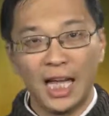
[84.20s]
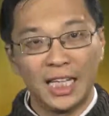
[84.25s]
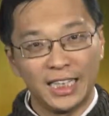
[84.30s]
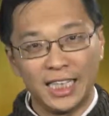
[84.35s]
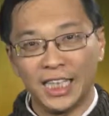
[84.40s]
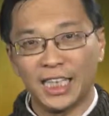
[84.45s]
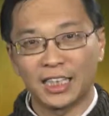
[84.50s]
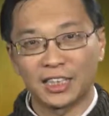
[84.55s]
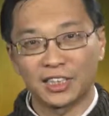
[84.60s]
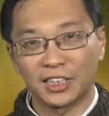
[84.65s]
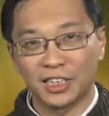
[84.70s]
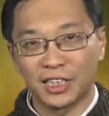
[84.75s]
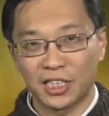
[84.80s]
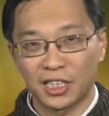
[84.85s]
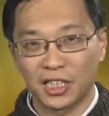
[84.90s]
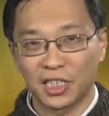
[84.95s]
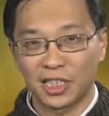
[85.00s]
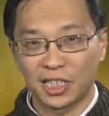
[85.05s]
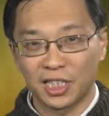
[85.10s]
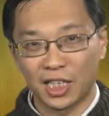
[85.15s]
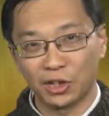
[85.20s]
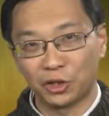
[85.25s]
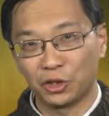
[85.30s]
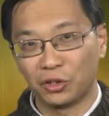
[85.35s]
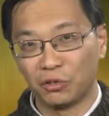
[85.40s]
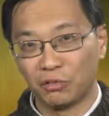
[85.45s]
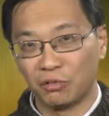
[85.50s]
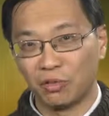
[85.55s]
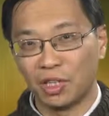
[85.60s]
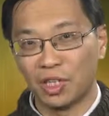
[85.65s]
Yes, there is such
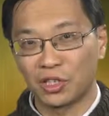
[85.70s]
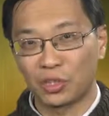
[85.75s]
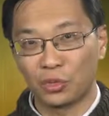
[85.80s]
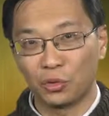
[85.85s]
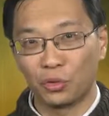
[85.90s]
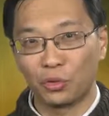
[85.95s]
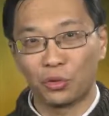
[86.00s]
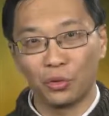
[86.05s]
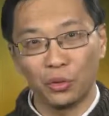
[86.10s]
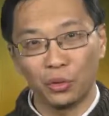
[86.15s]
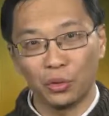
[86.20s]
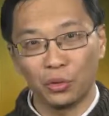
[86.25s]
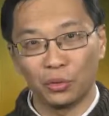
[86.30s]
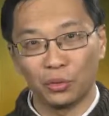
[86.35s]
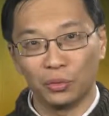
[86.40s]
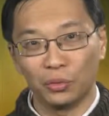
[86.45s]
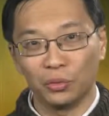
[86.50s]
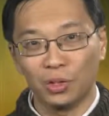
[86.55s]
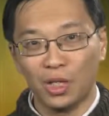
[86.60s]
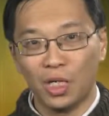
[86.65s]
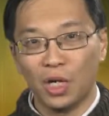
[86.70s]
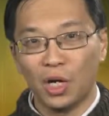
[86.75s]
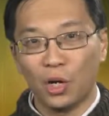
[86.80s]
device called coil,